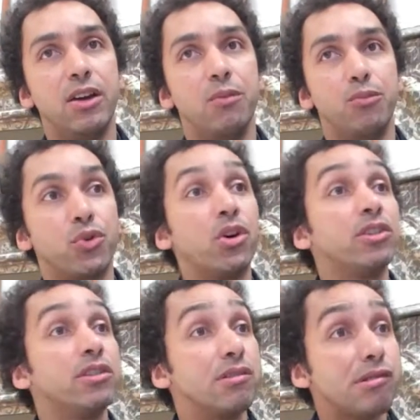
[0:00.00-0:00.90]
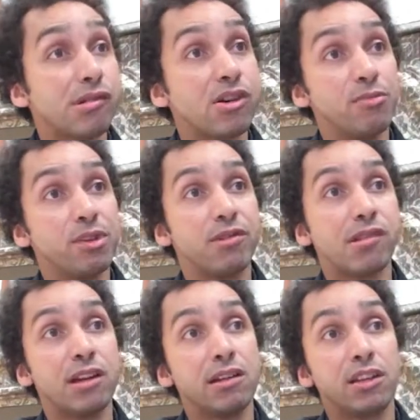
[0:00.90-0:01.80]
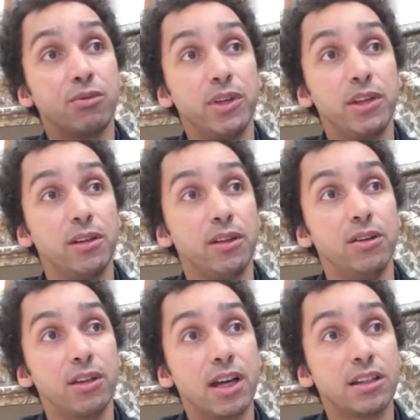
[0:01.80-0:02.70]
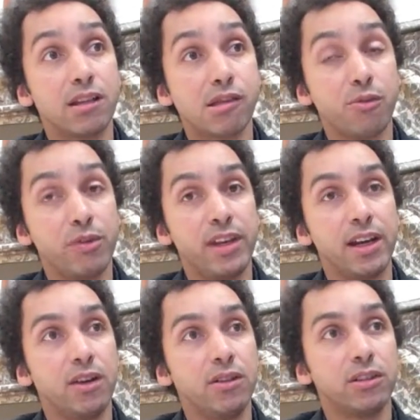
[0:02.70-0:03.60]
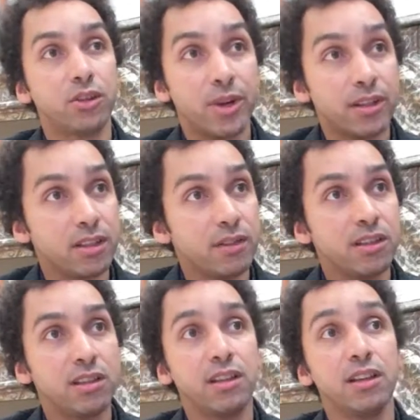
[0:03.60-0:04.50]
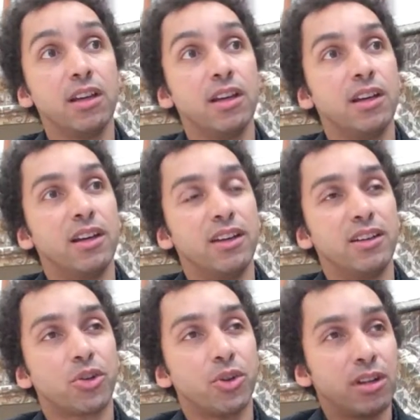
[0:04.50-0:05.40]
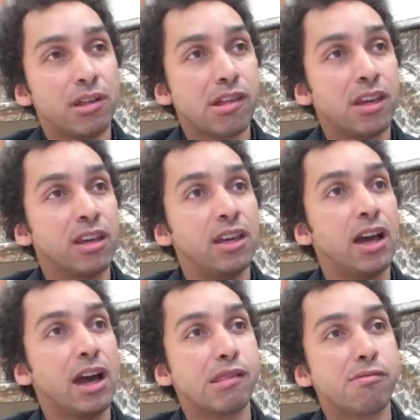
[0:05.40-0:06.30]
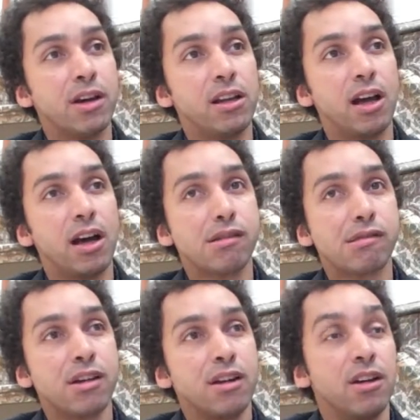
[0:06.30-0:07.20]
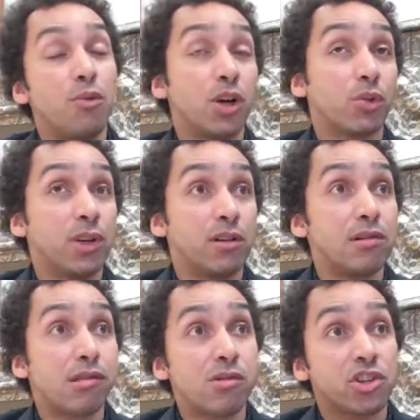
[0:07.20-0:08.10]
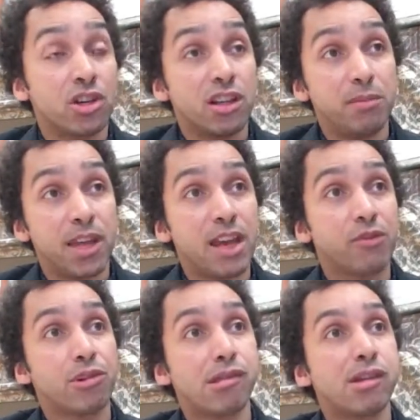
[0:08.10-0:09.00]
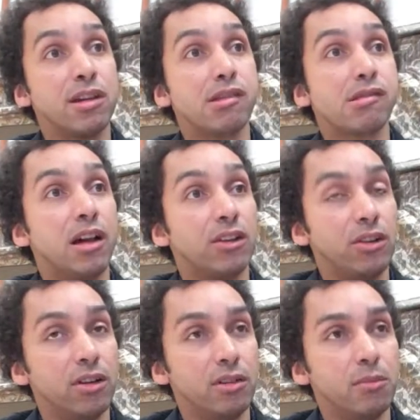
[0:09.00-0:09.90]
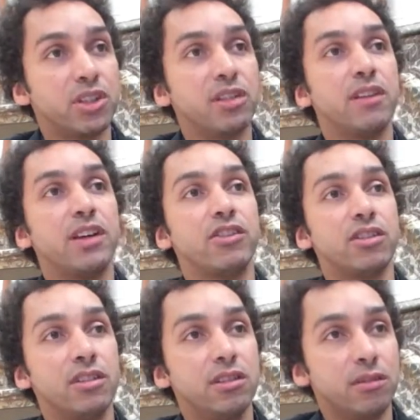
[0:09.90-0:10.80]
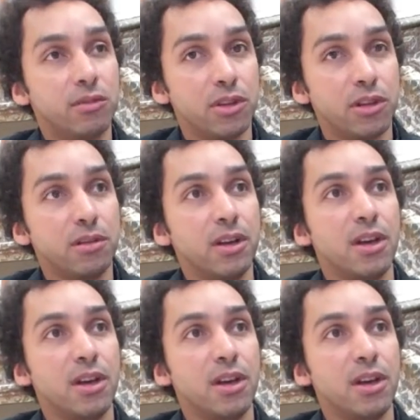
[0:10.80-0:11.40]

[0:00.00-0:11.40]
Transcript: broaden the scope of the skill that we look at. And so we've included creativity, critical thinking, as well as what we call social and behavioral skills, like the motivation, the